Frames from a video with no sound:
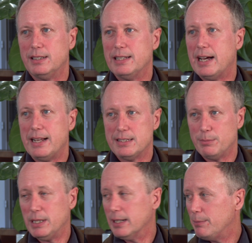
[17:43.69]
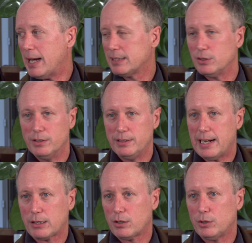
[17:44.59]
and that has a big impact on
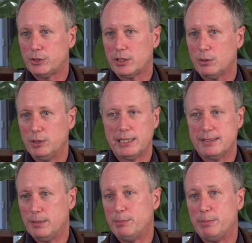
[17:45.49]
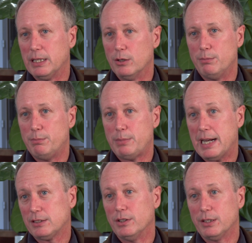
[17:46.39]
agriculture, which has a big
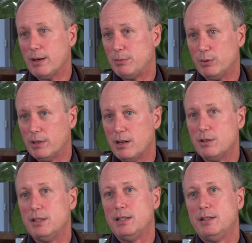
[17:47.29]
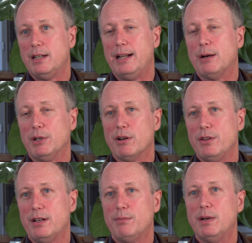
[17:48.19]
impact on the grapes we grow and how we grow
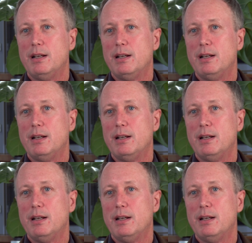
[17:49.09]
them.